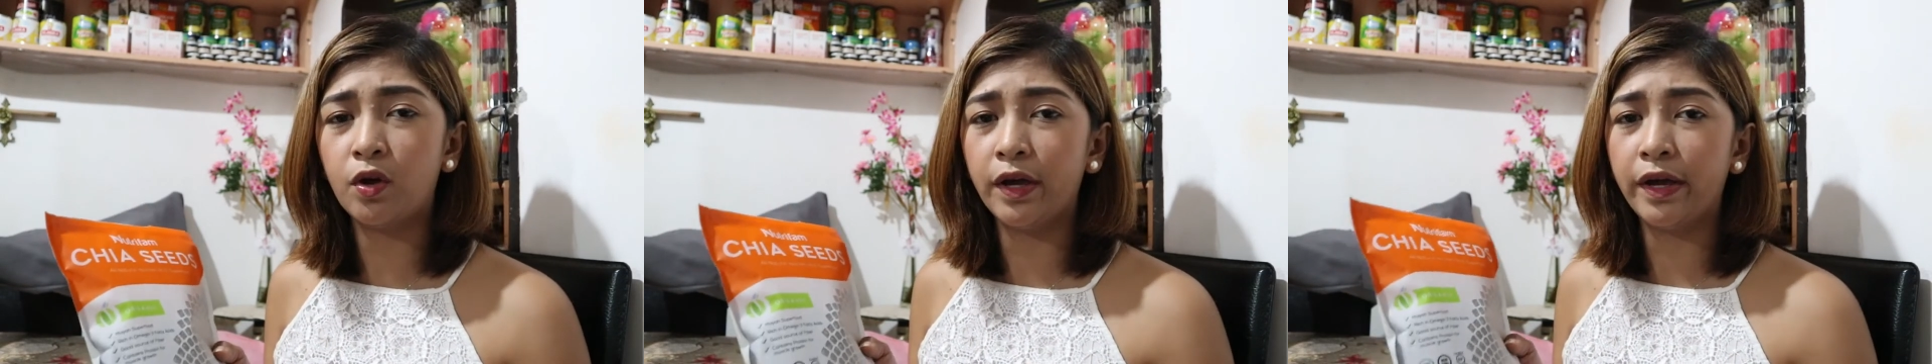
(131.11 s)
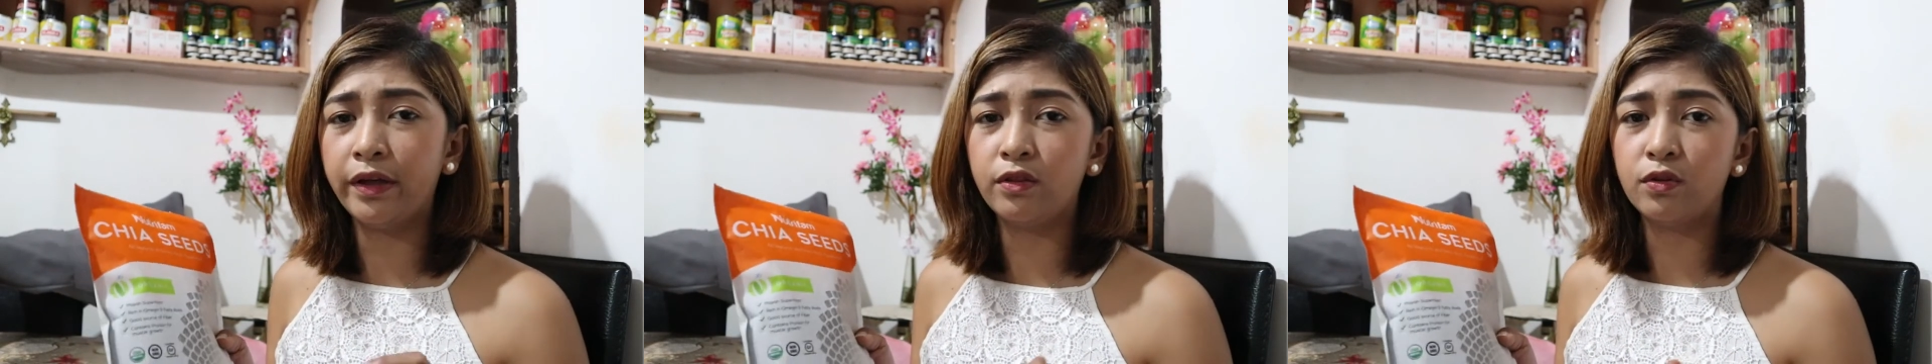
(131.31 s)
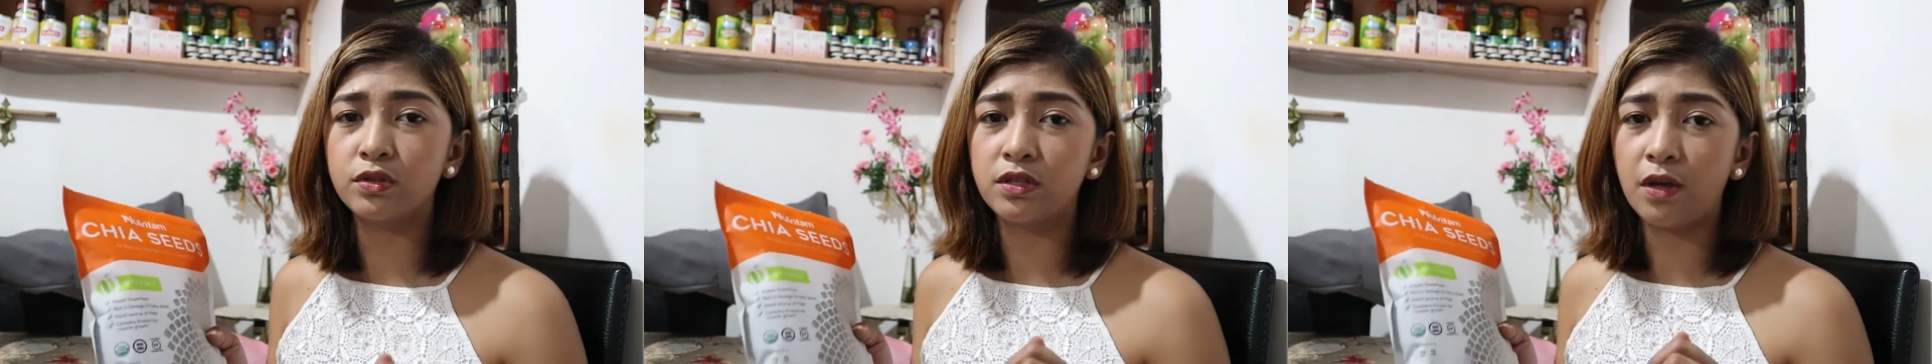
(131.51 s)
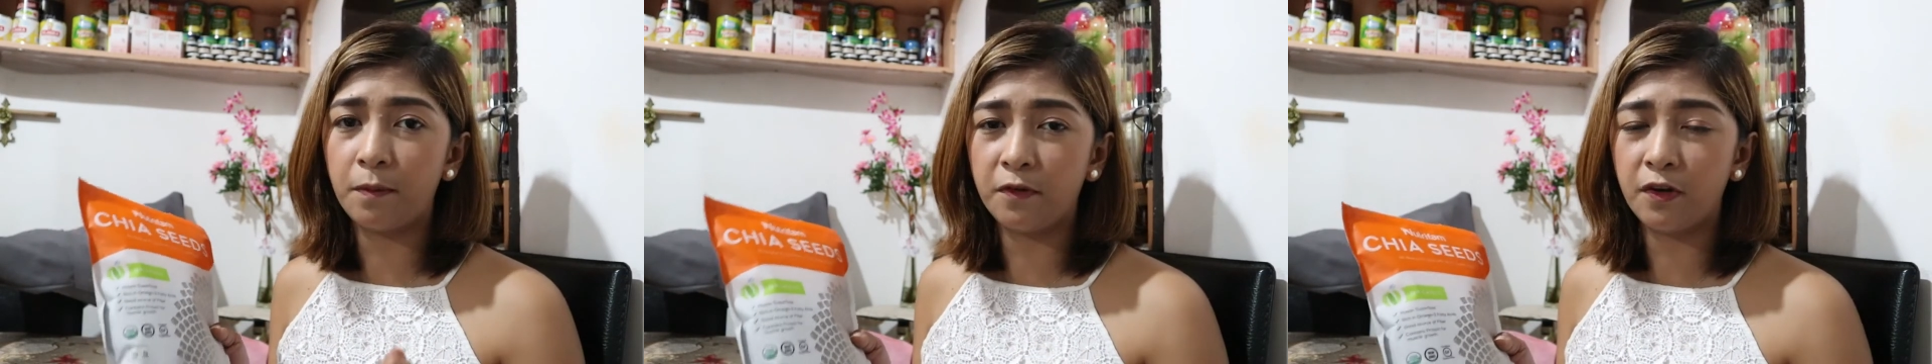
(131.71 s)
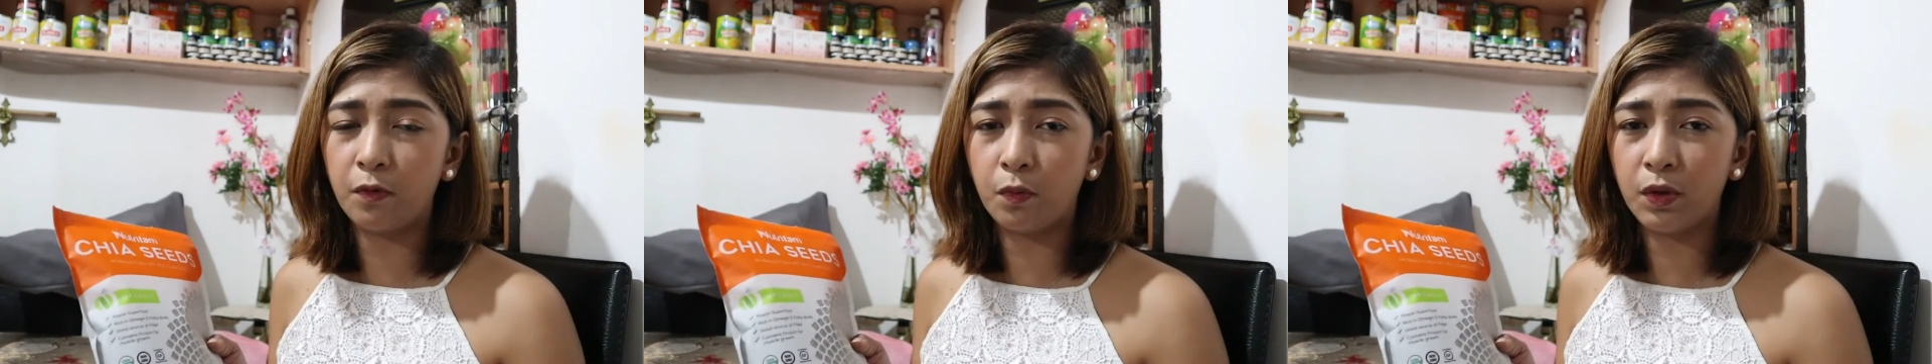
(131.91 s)
o kaya those
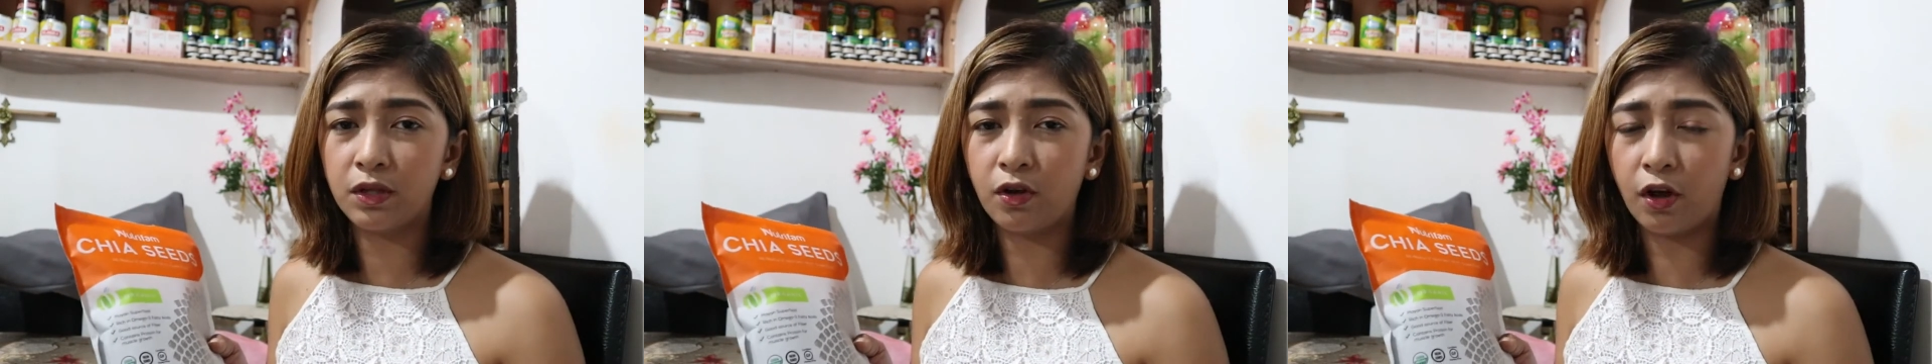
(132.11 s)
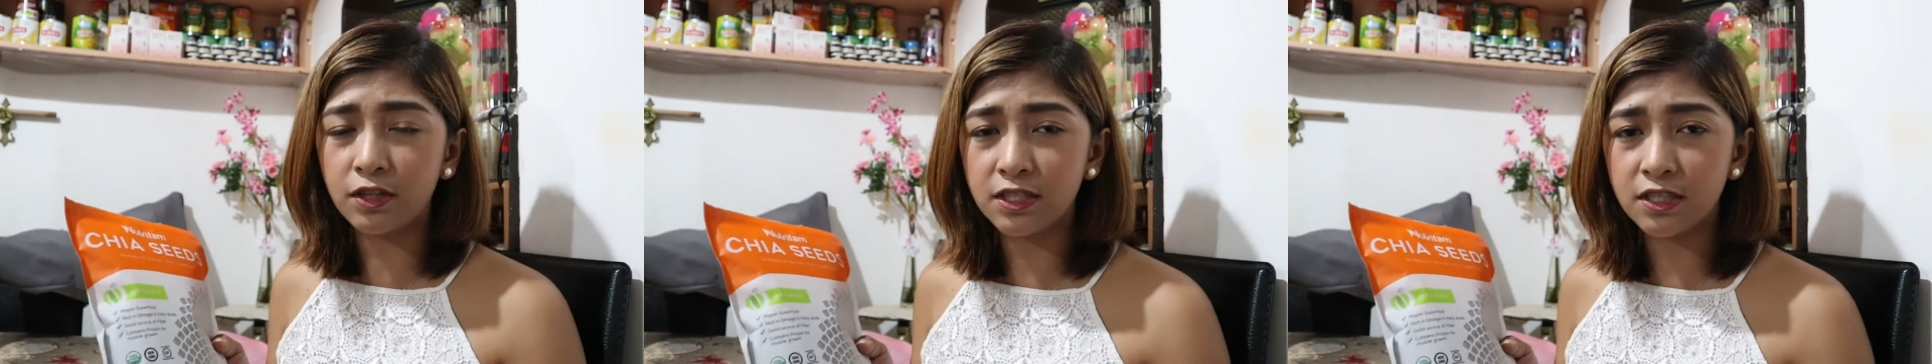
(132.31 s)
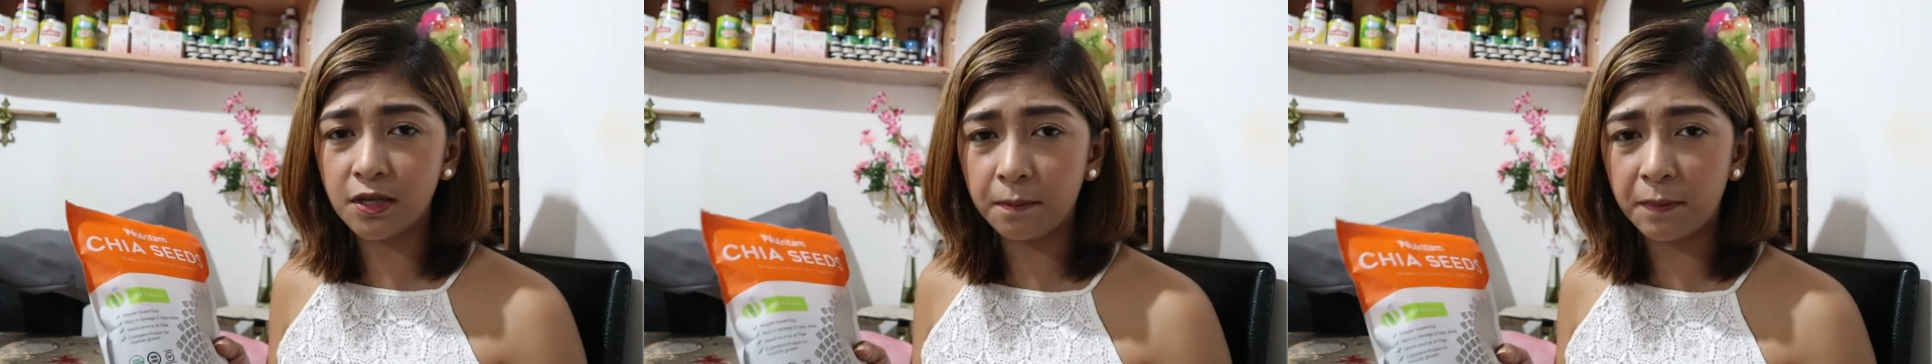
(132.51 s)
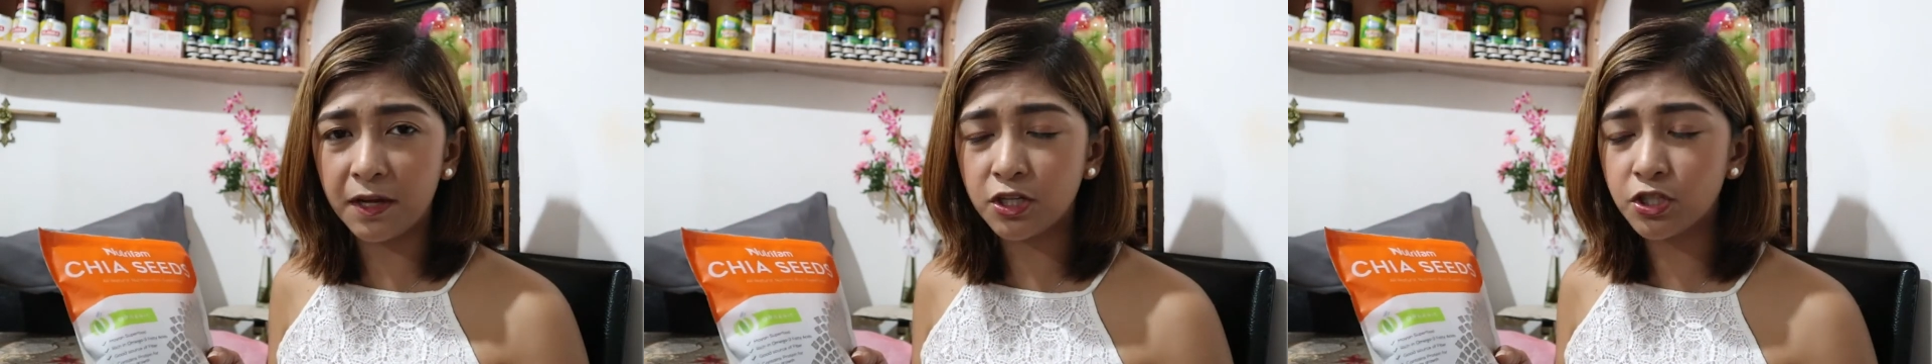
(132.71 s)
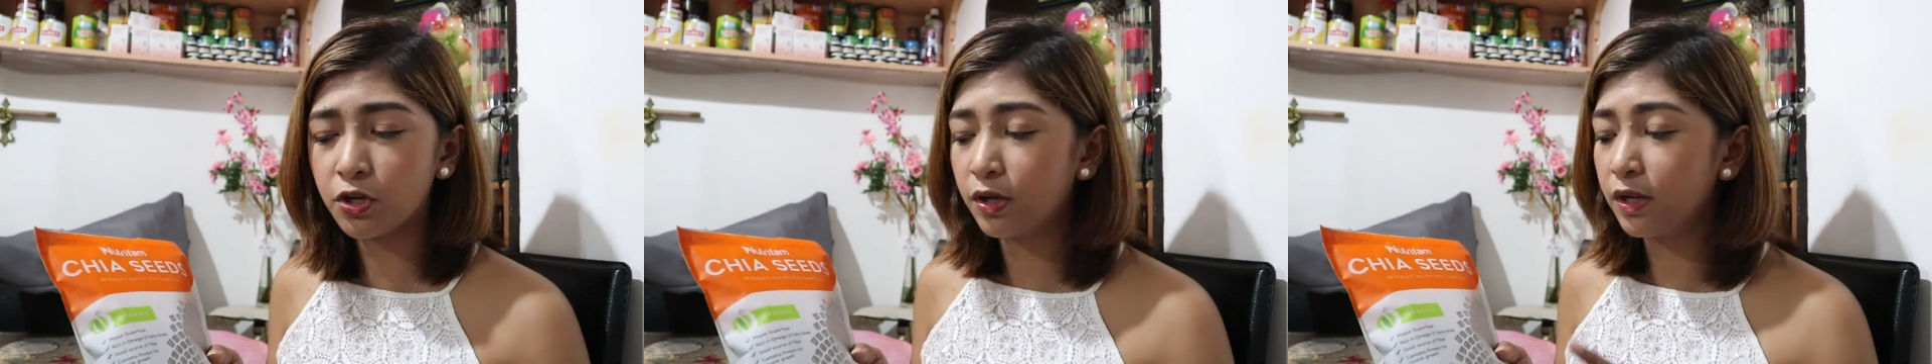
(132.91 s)
suffering with
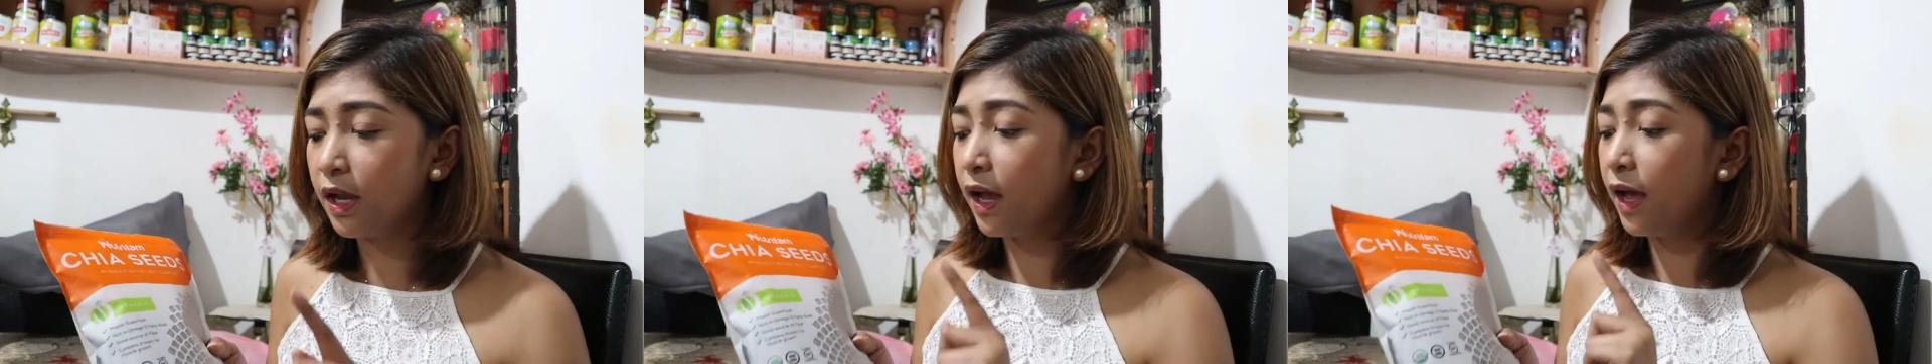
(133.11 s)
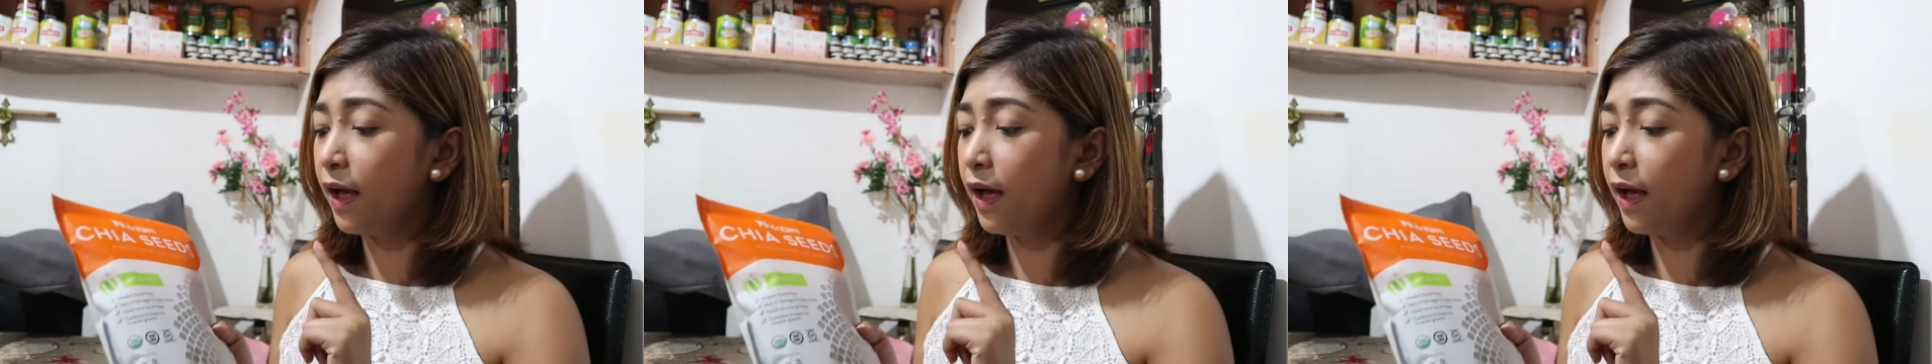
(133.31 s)
constipation,